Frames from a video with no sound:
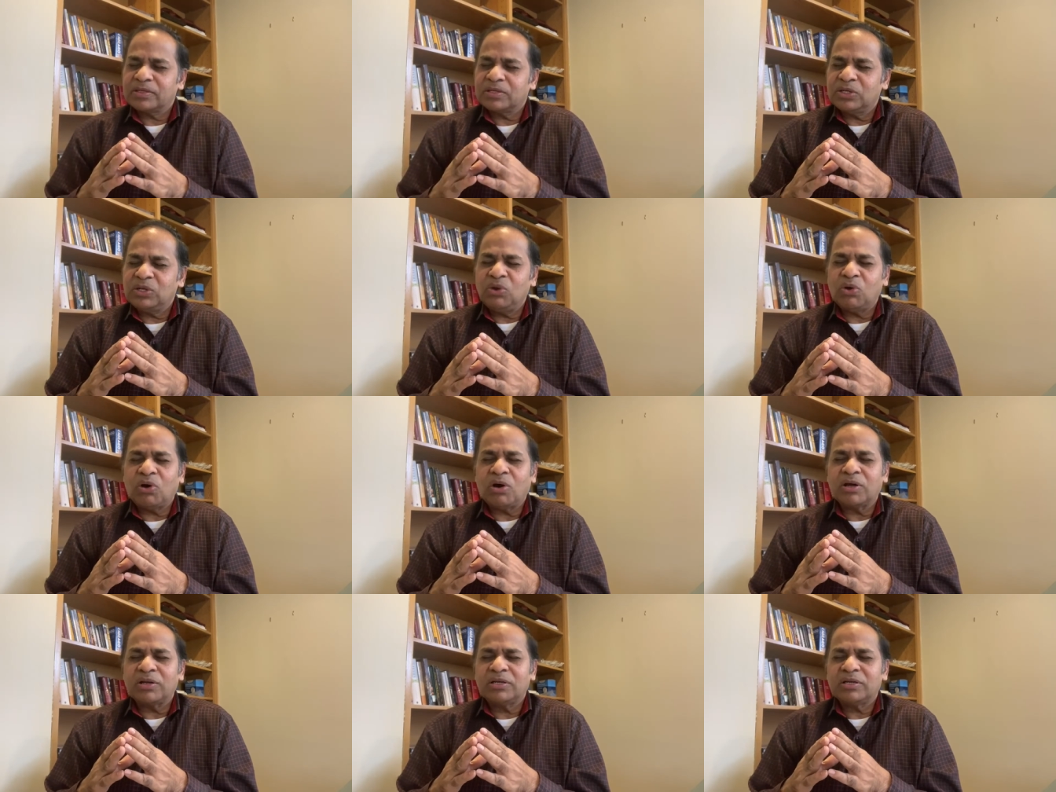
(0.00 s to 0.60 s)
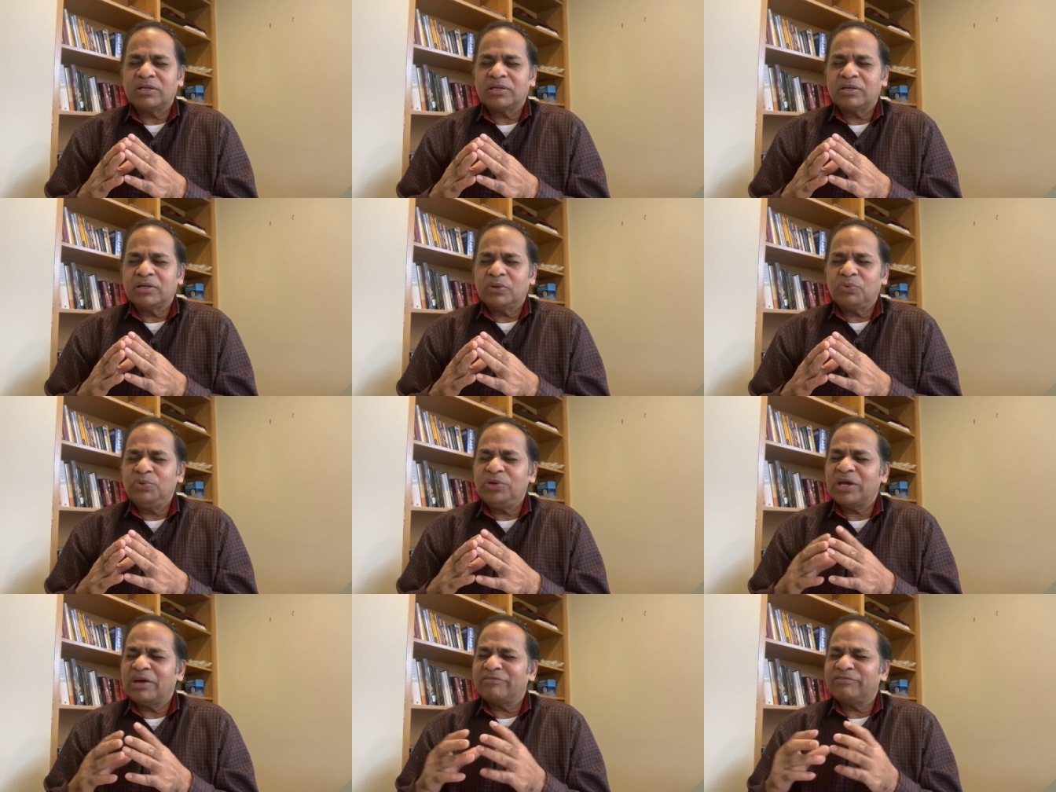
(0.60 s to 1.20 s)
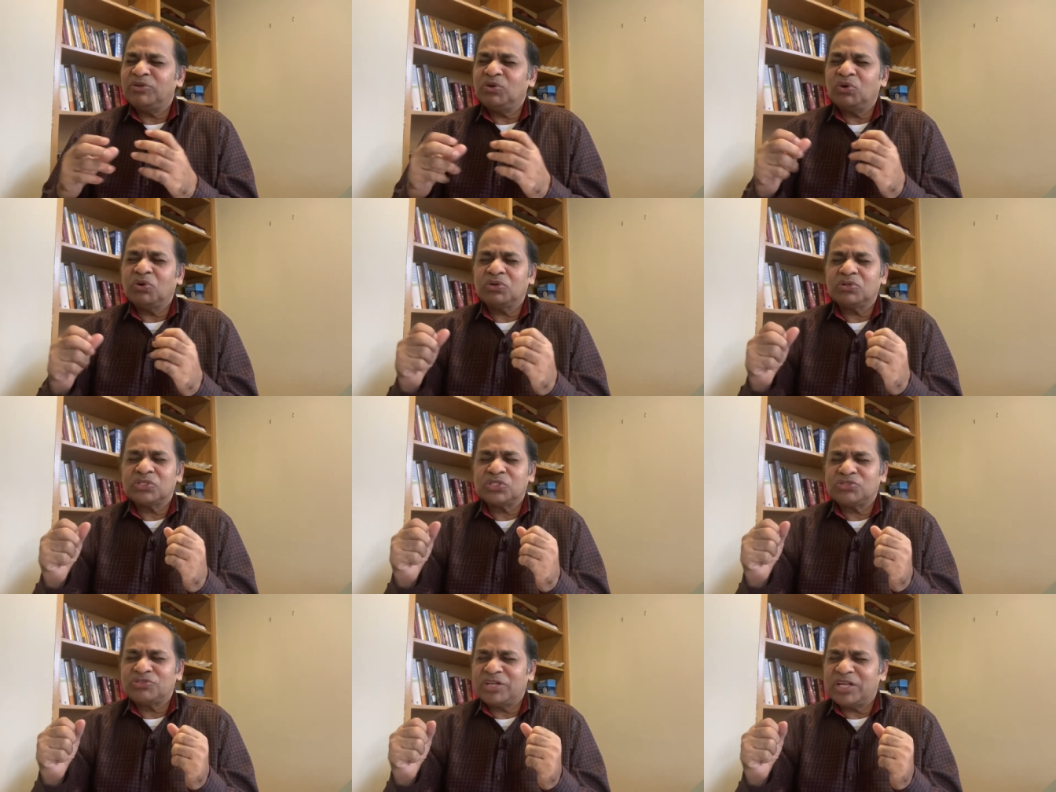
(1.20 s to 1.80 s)
Lord, we have no
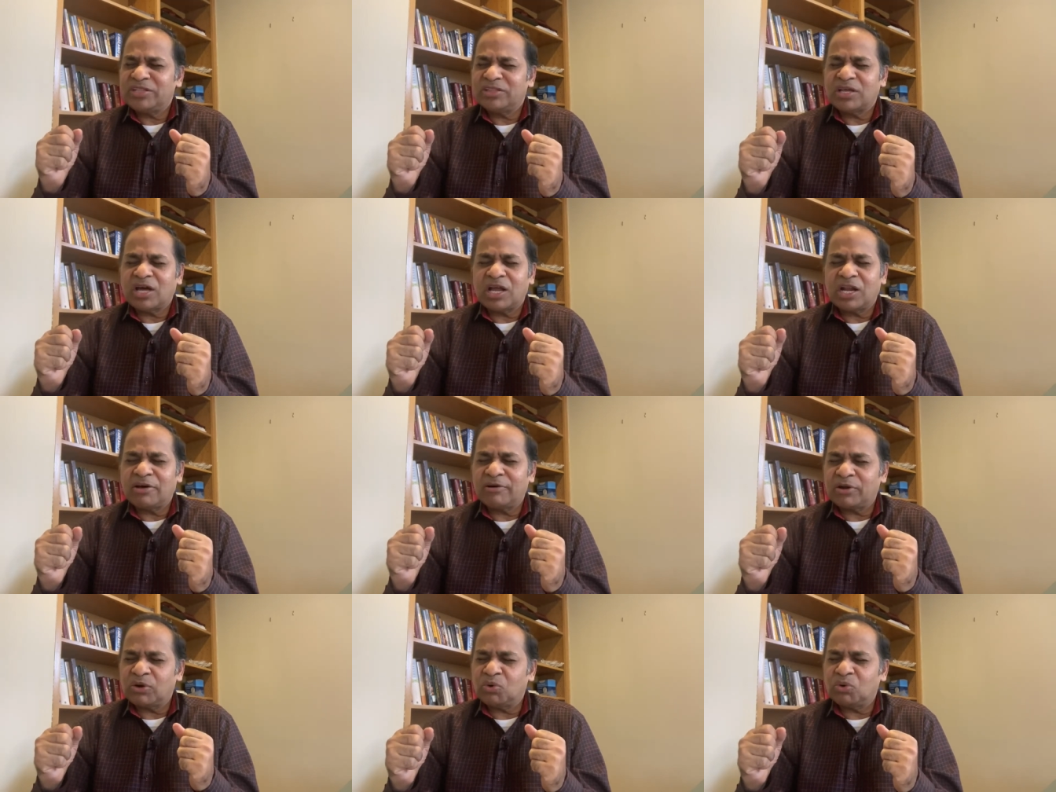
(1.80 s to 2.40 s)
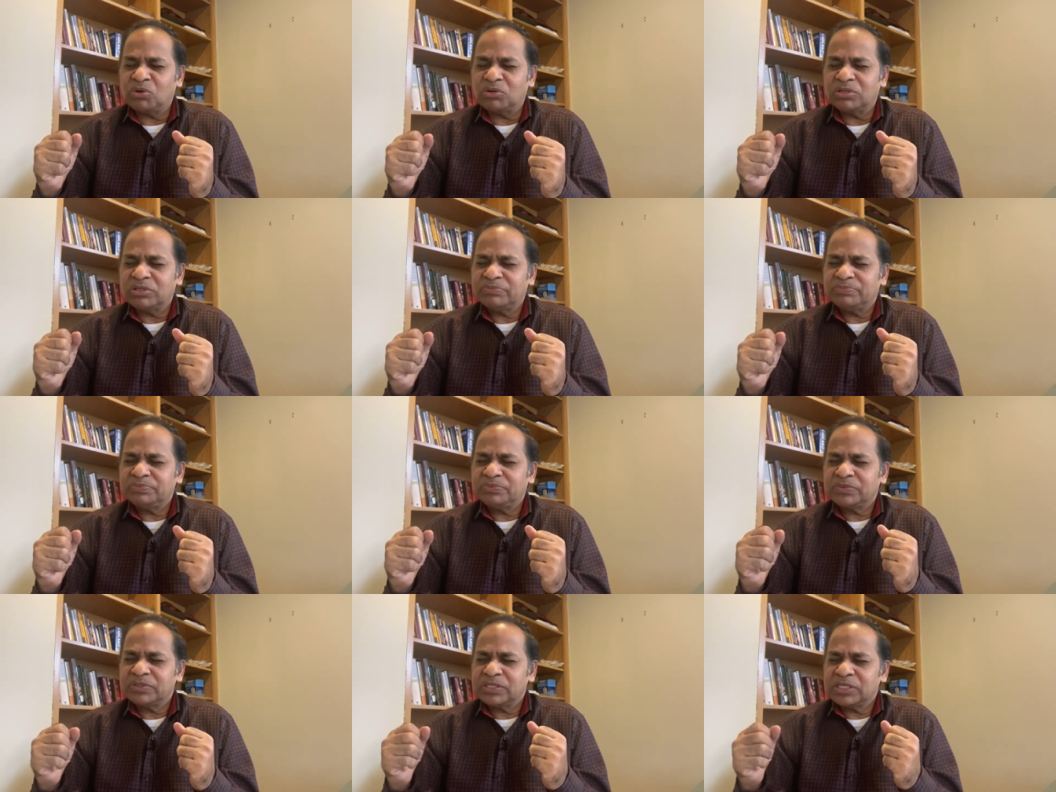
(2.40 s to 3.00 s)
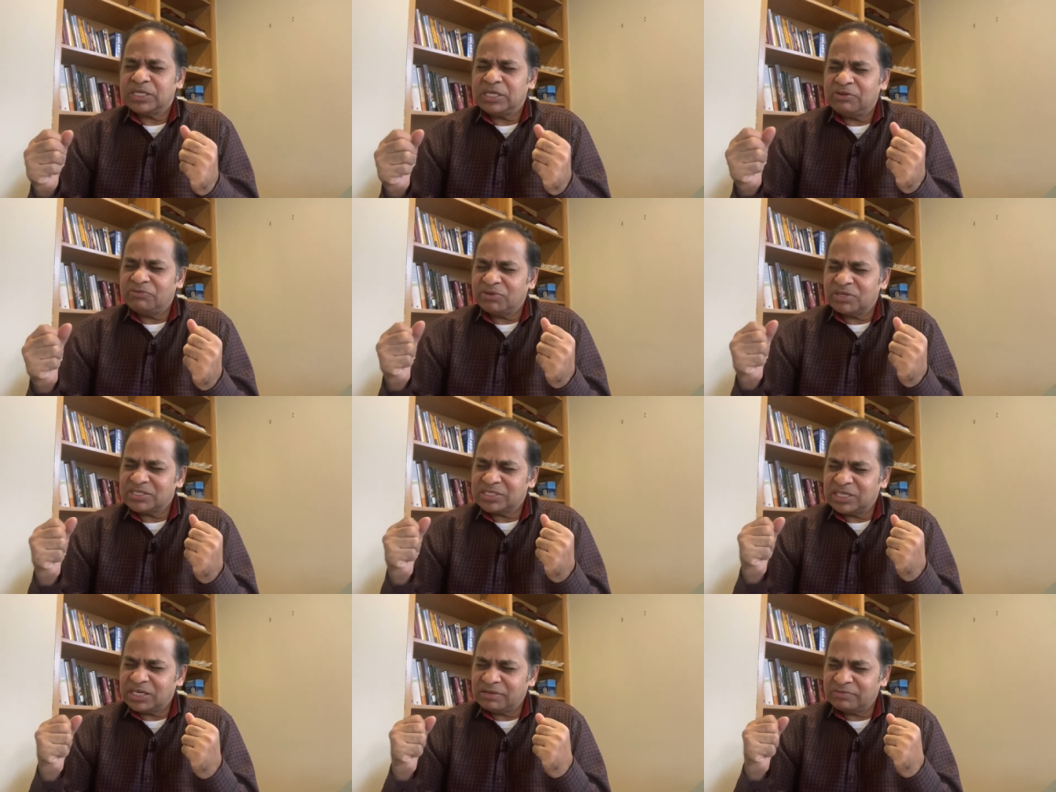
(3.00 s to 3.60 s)
strength on our own. Give
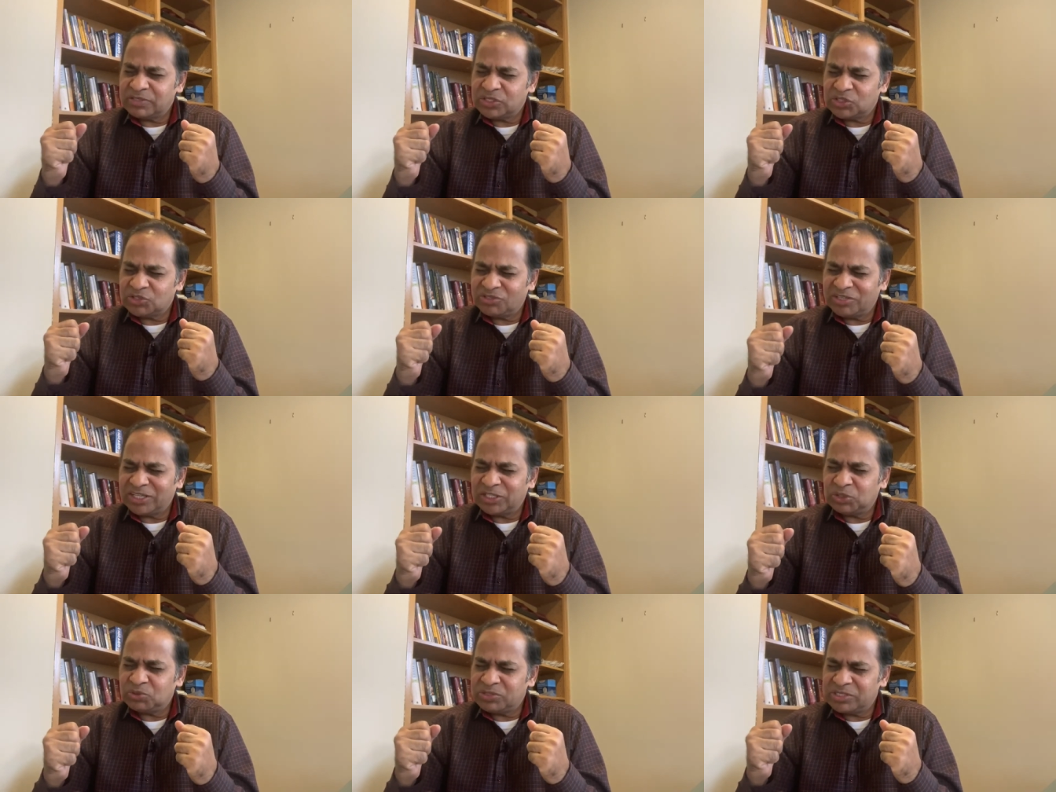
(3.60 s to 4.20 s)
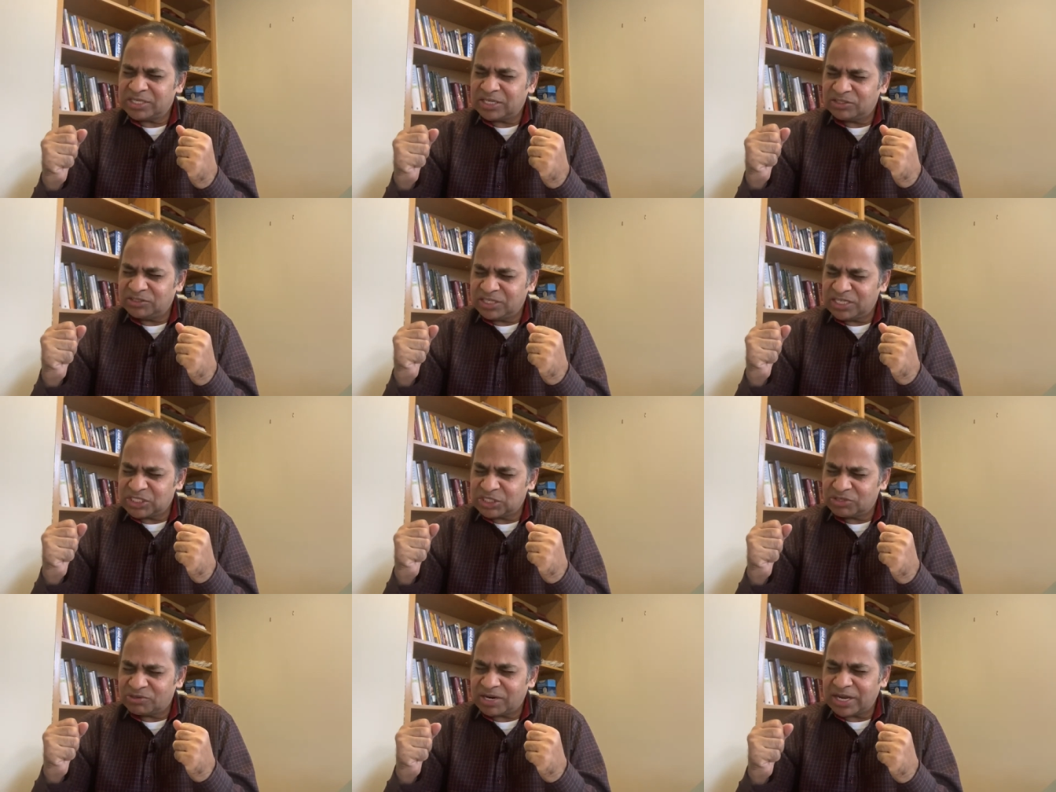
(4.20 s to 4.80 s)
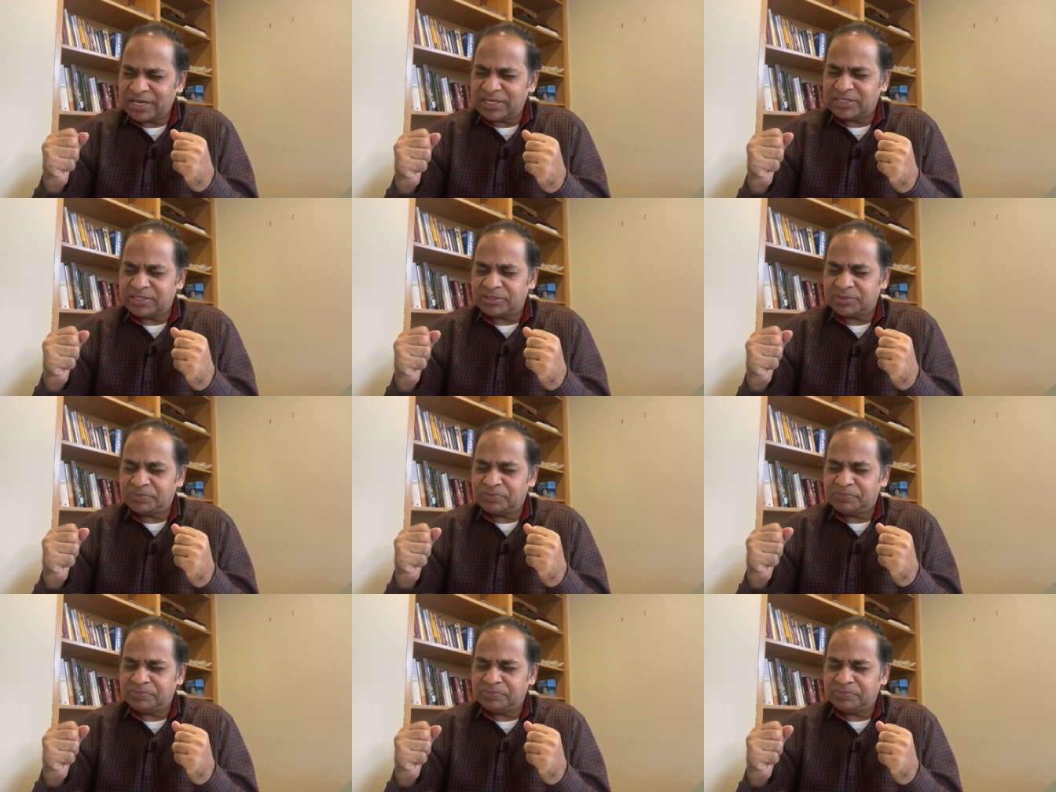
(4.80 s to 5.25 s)
us enough strength to set things right.